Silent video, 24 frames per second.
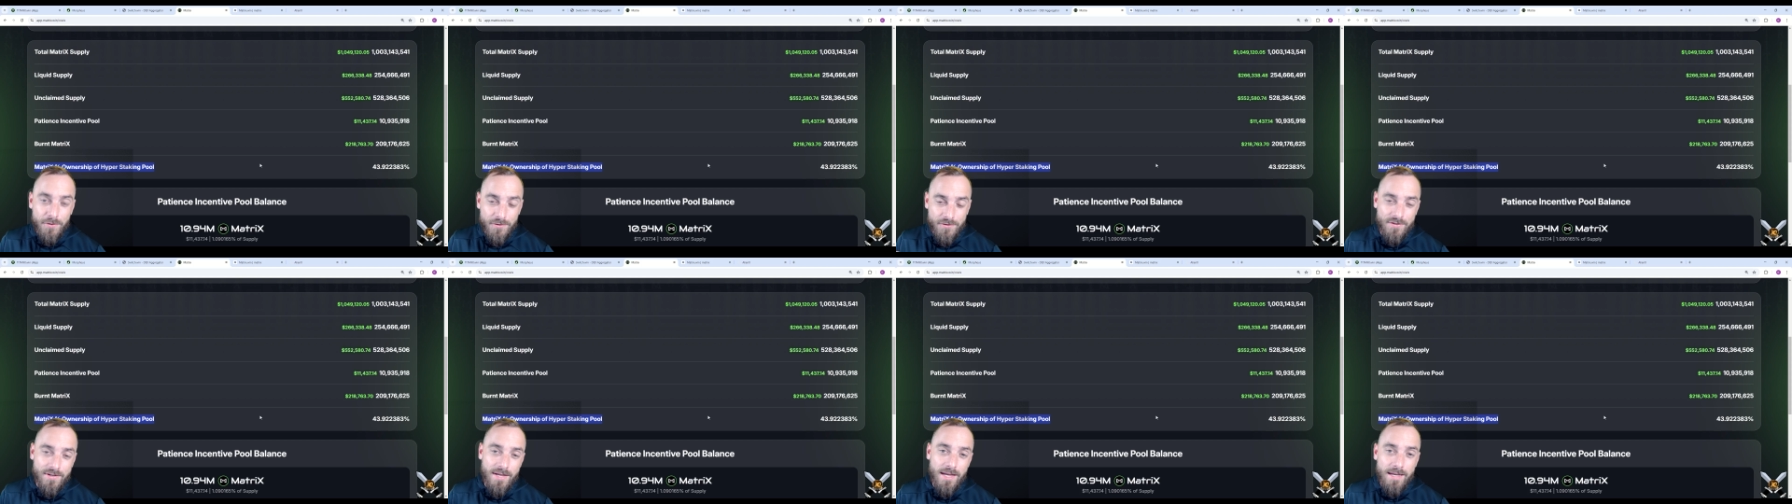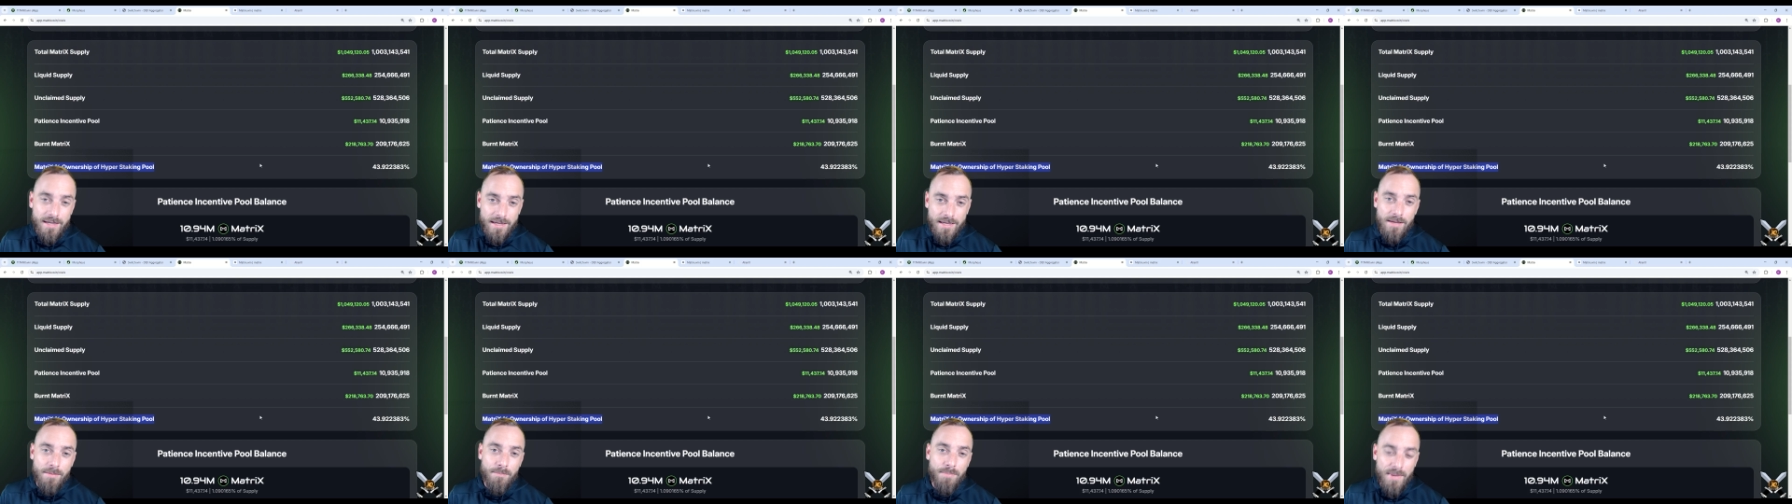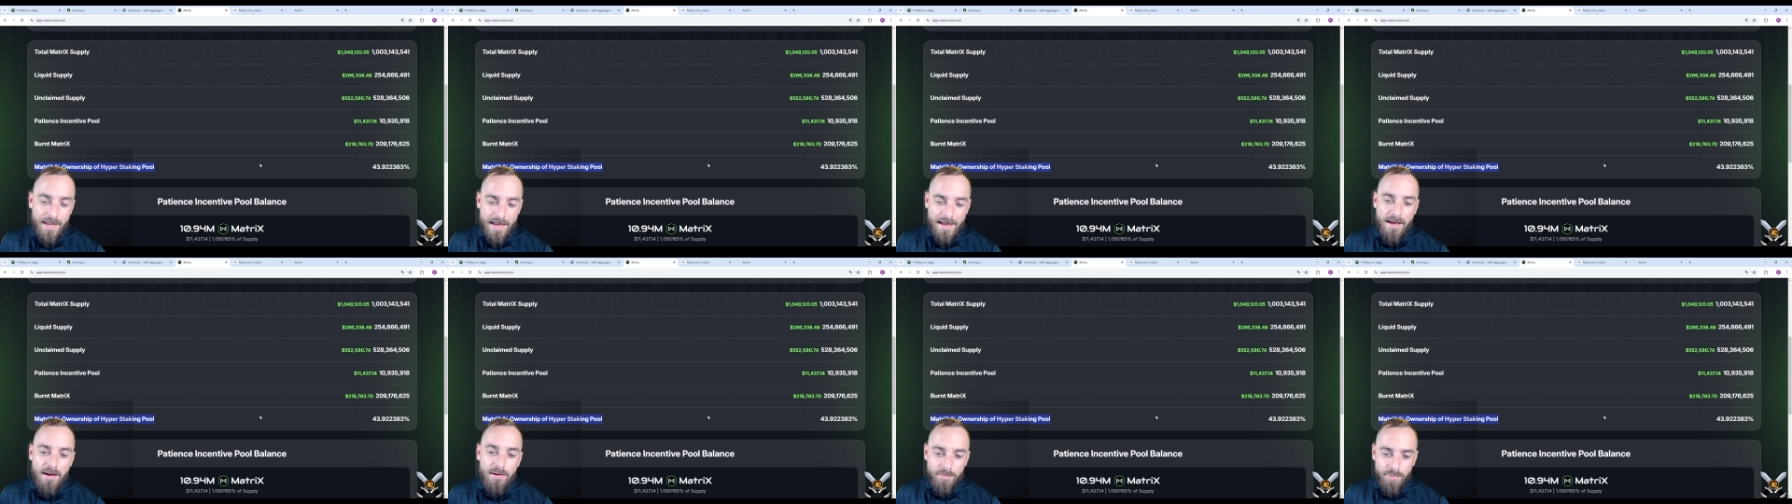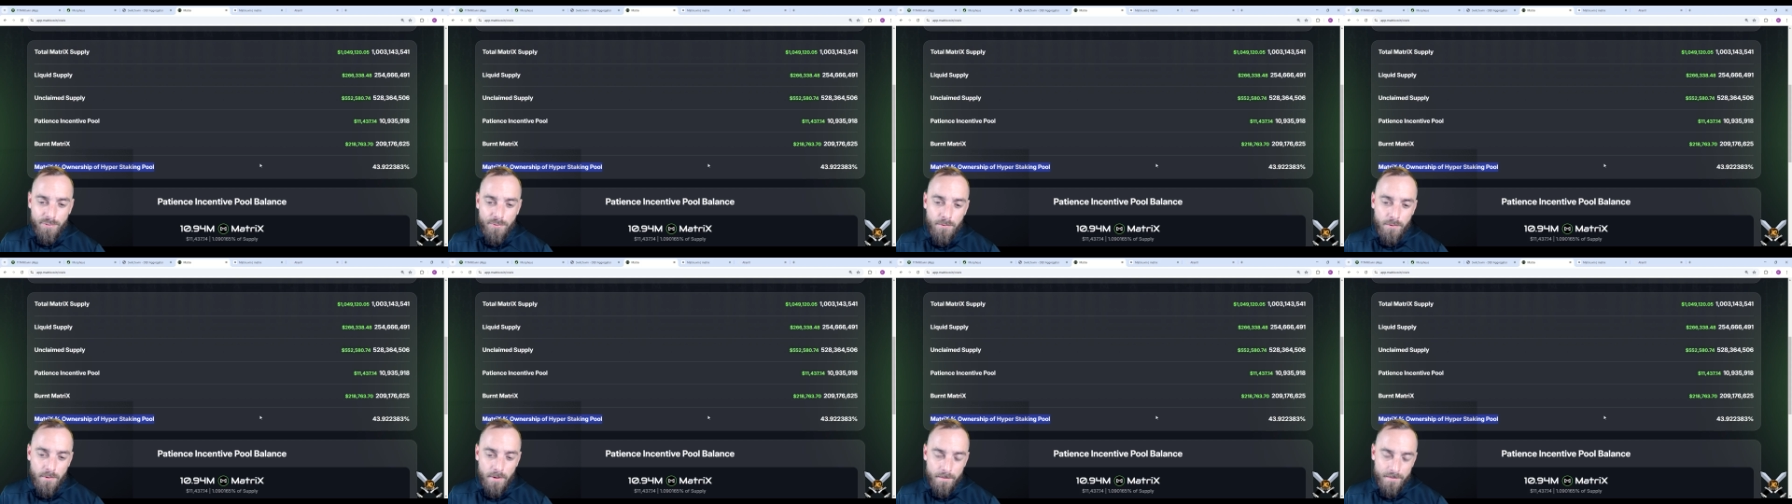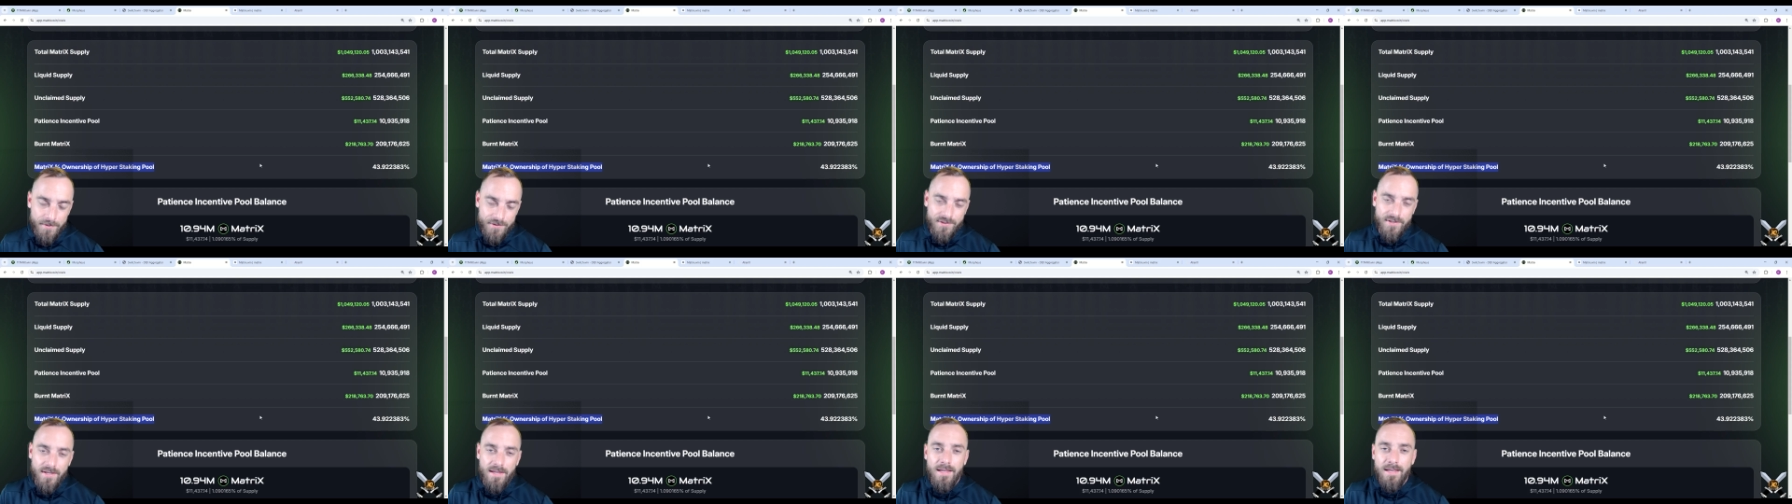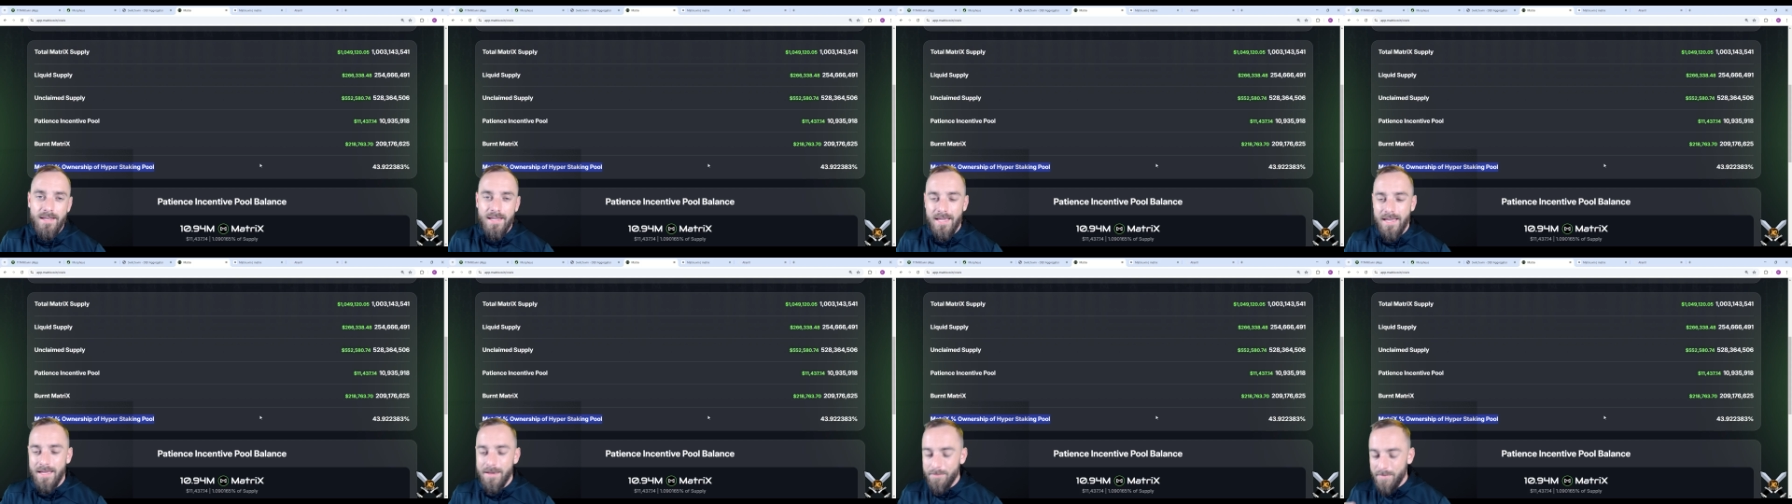staking payout pool. I'm going to say that
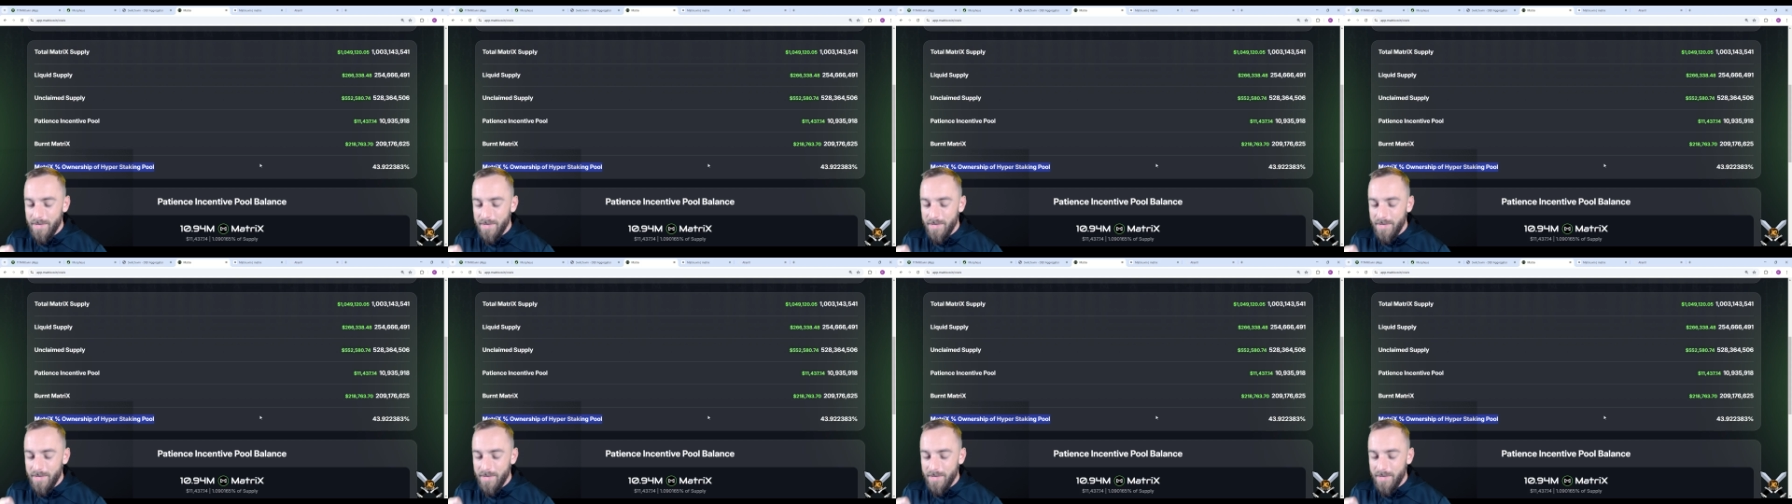again.